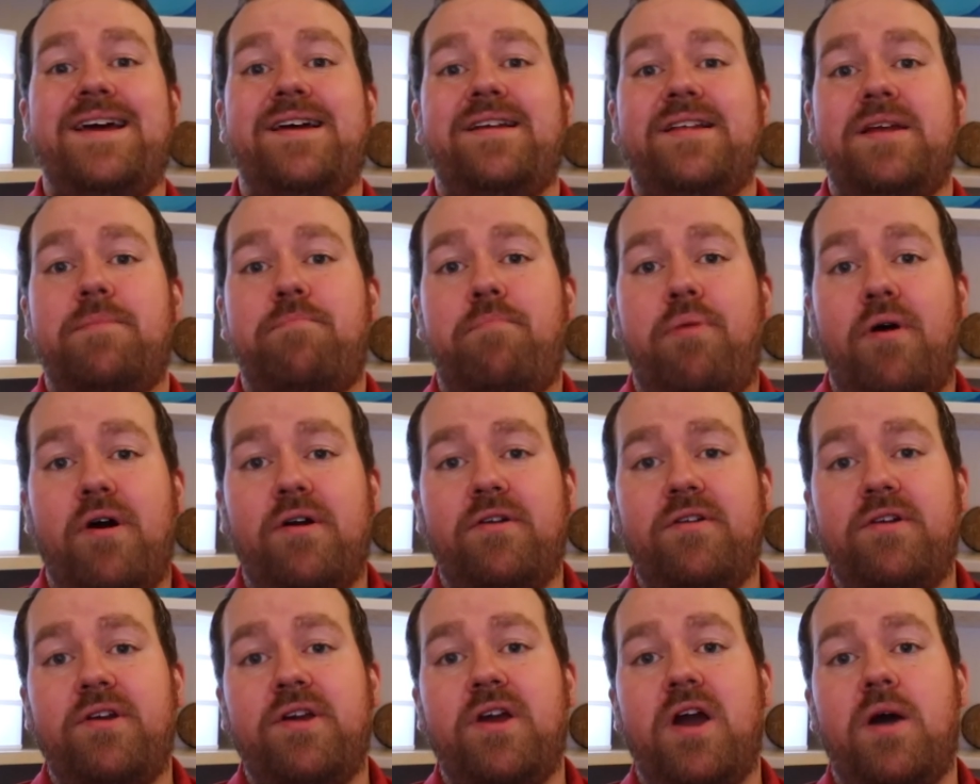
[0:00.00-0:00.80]
They're
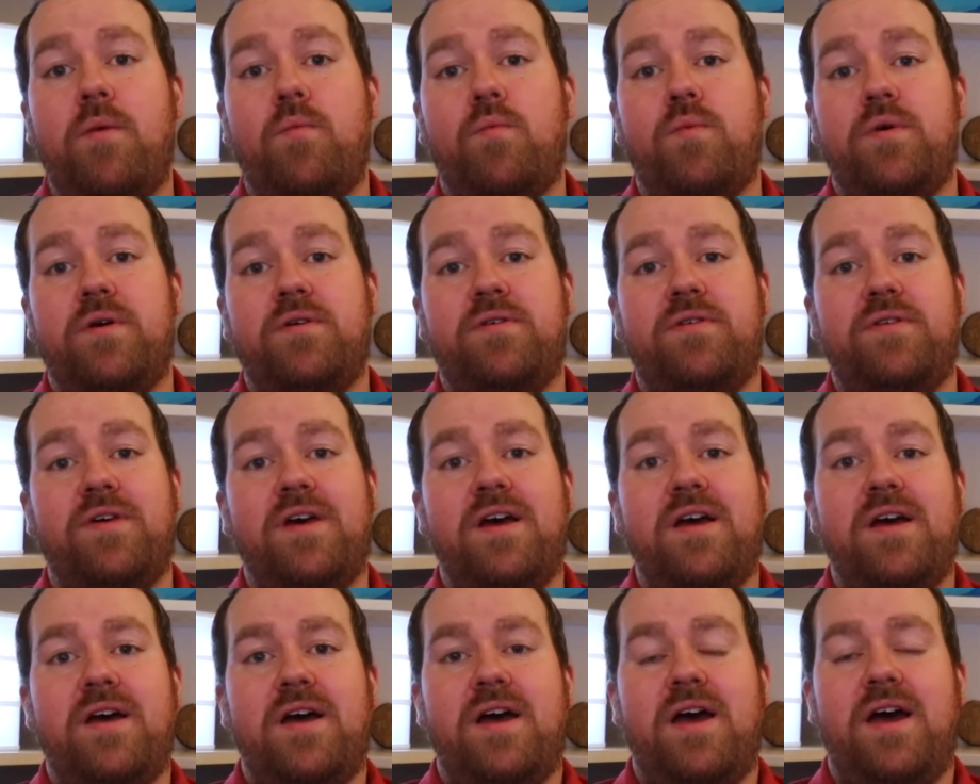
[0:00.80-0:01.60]
partnering up with
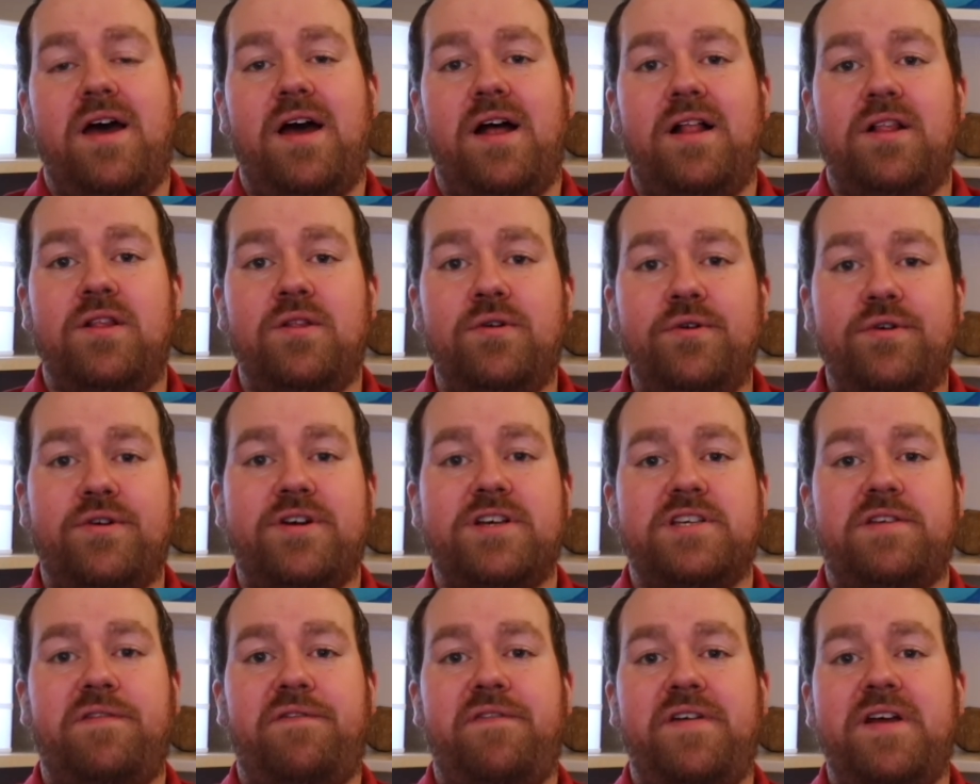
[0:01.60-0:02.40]

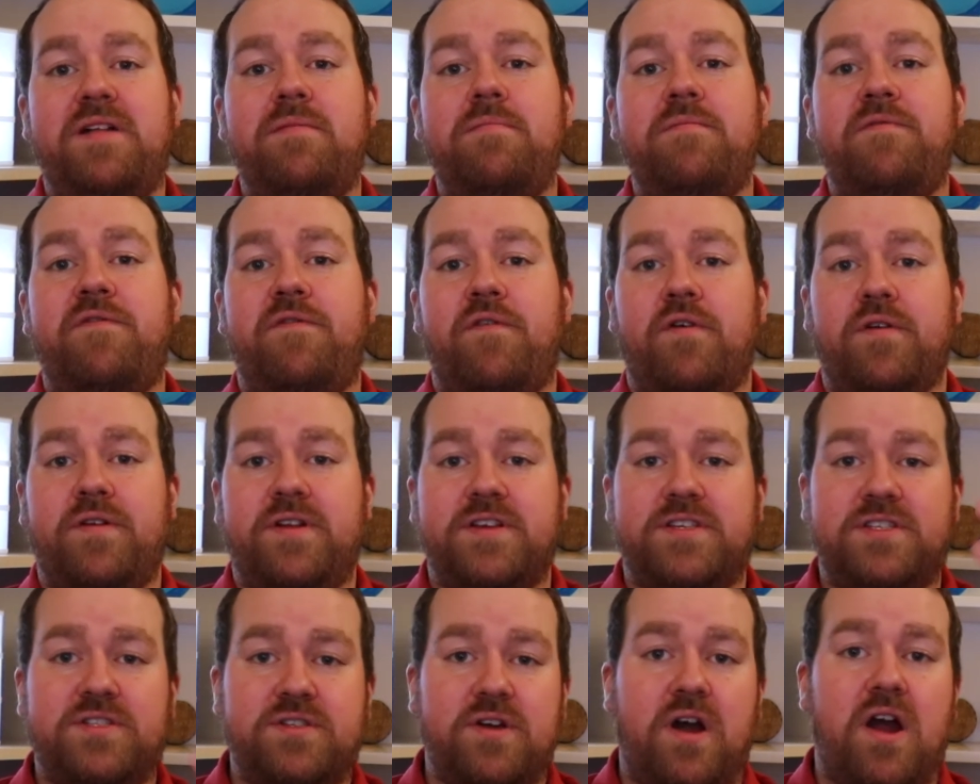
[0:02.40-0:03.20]
Lucasfilm for
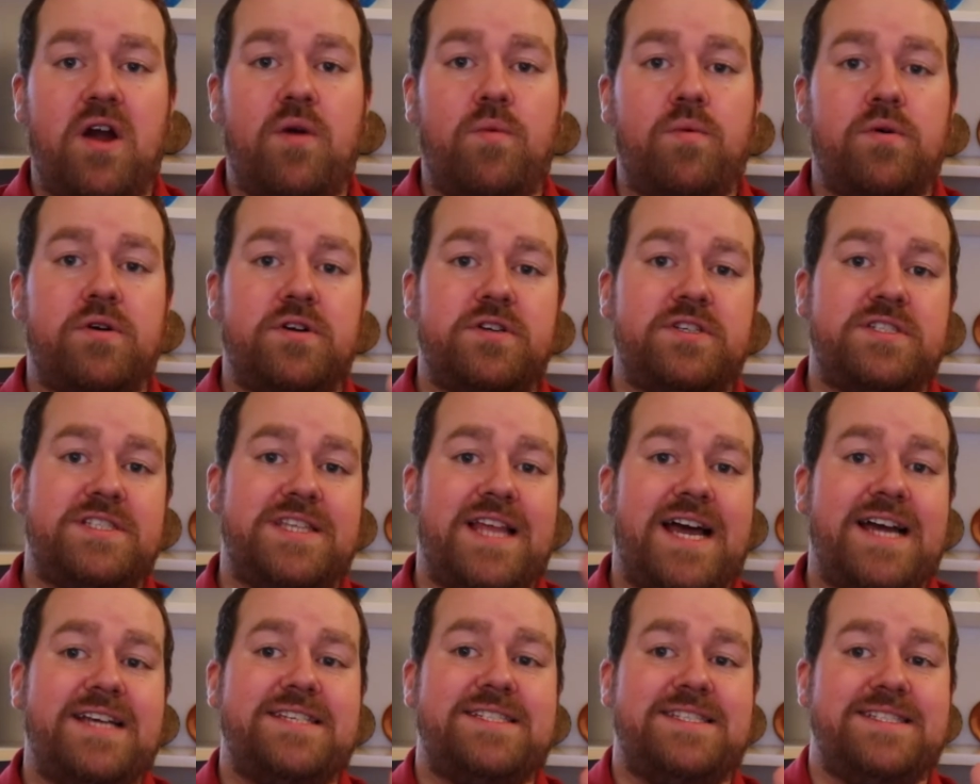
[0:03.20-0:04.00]
the Star Wars
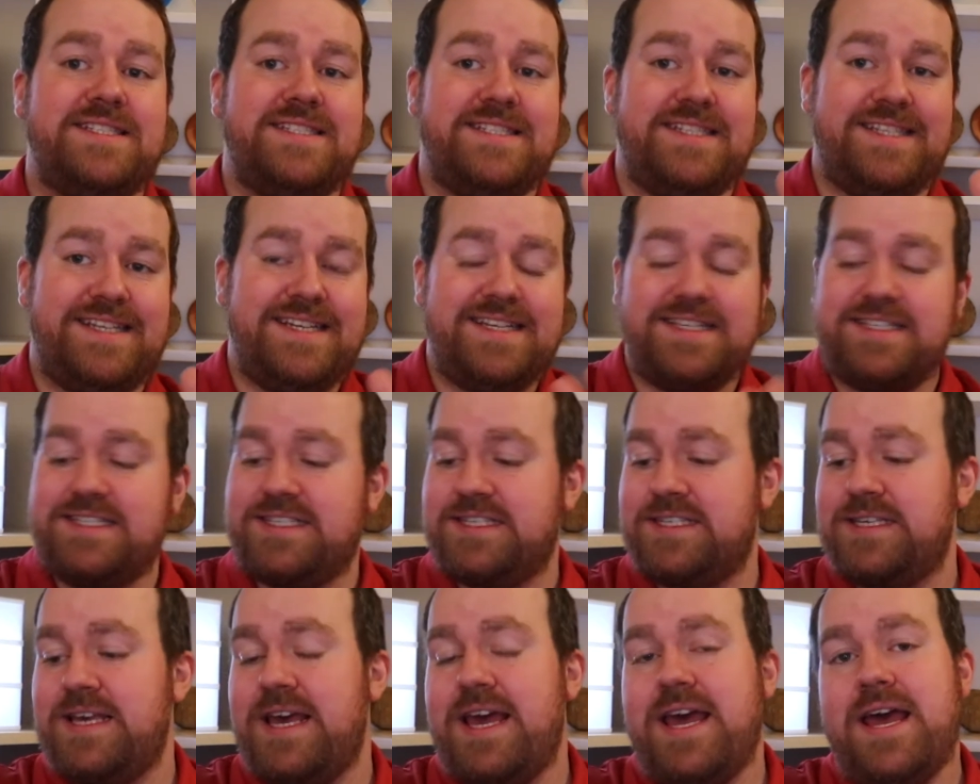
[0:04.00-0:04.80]
licensed
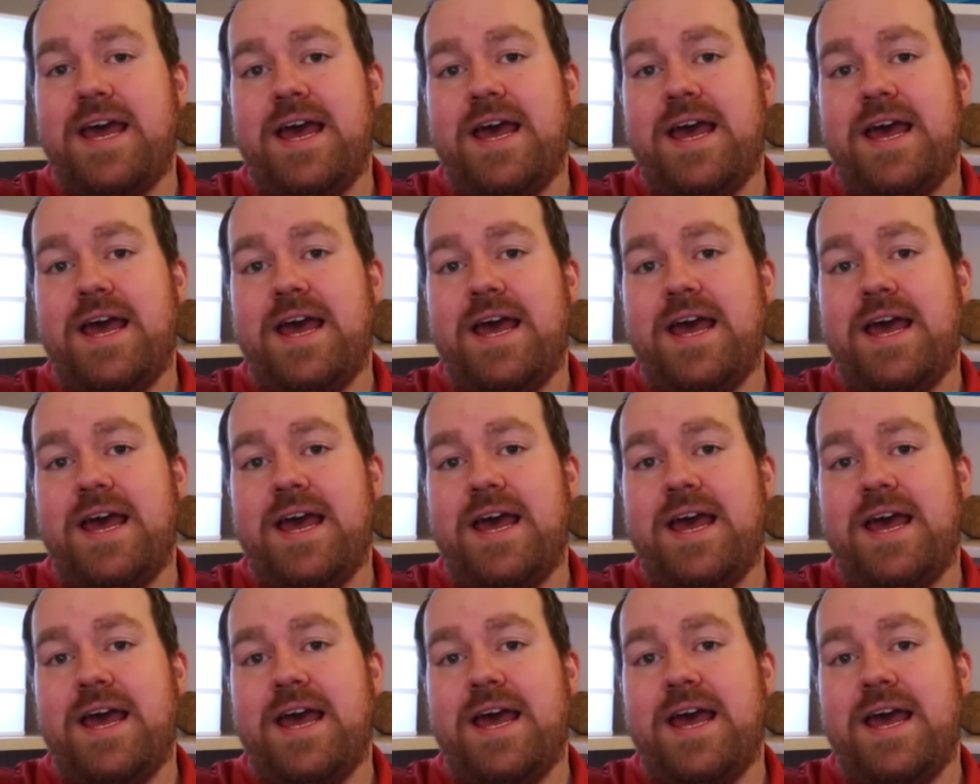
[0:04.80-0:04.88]
disc.